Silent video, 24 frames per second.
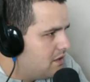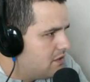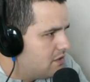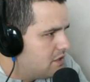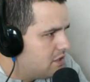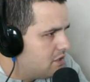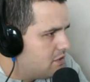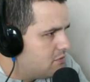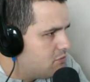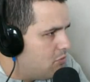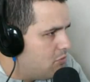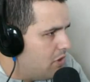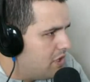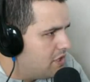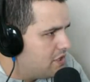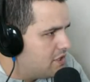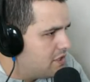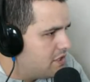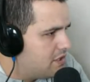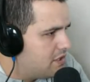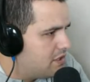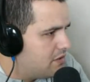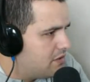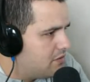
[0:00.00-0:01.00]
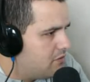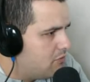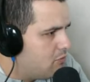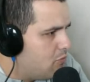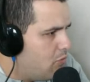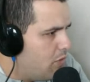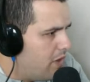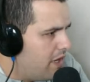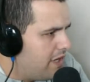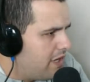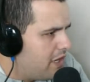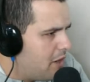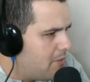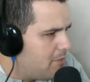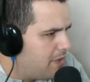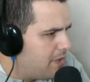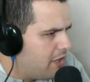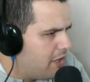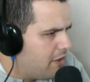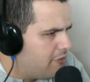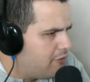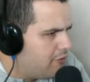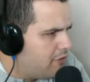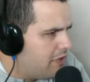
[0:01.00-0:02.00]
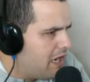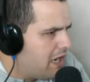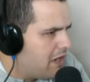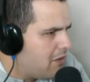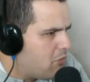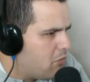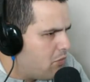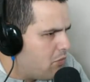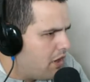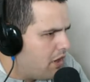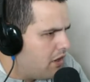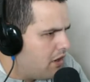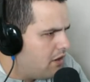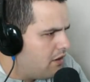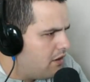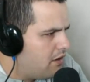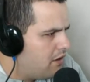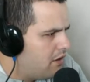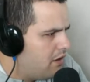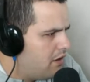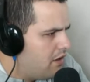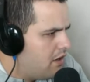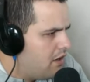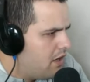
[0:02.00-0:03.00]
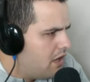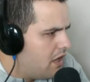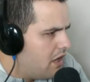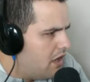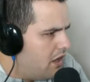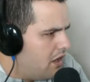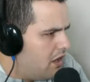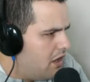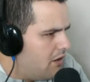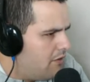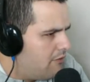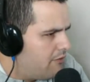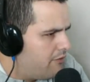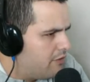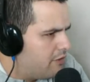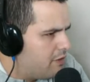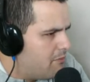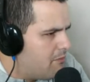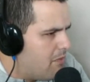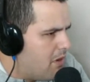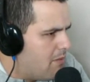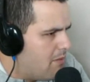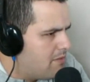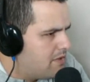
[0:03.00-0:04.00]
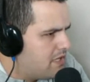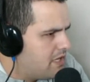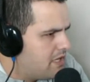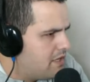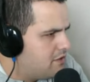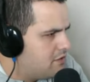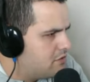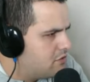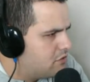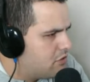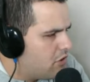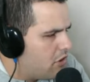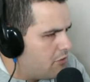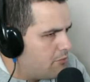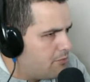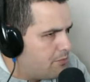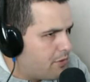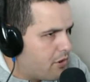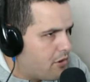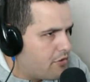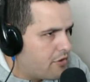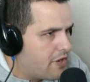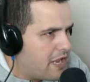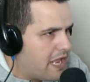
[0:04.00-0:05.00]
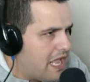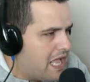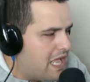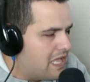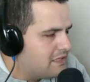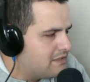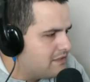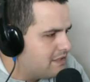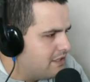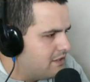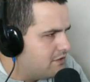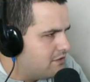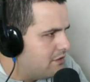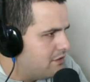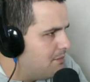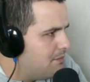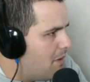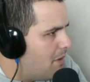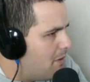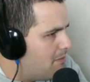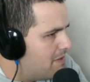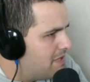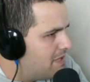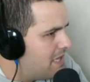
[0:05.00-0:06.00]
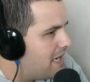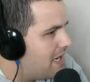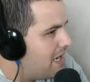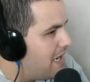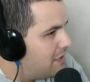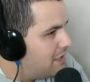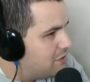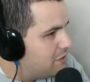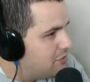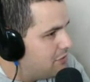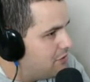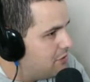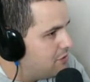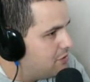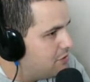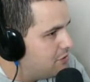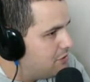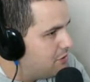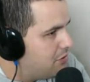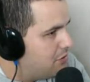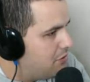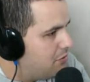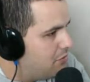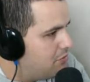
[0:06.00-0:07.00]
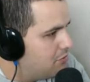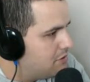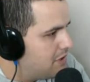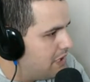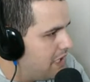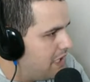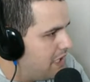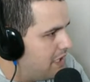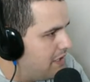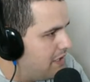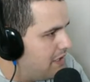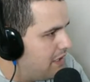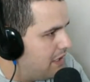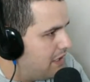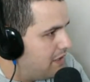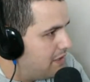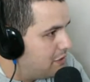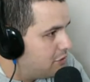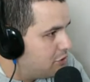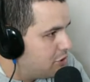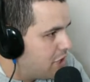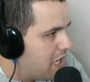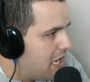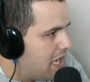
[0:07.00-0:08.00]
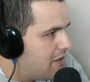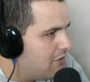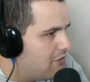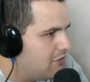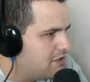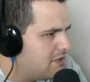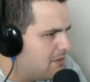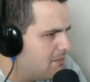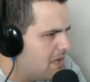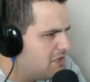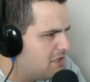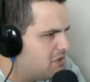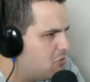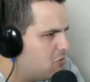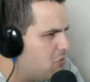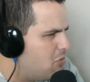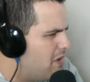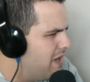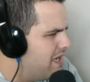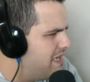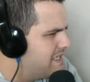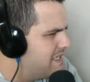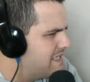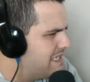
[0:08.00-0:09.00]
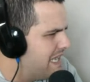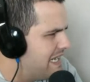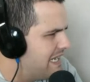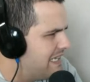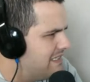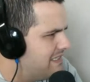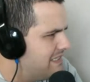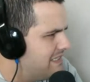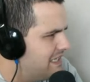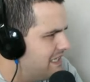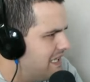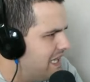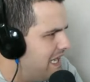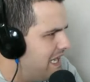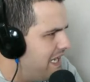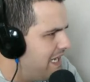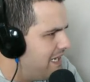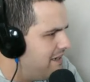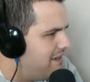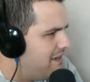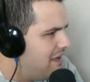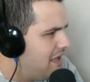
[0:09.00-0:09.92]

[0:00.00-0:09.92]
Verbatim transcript: Just waiting, waiting up here. If you're not aware, uh, from the moment that you start broadcasting to the moment that actually shows in in the channel, it's about 20 second delay.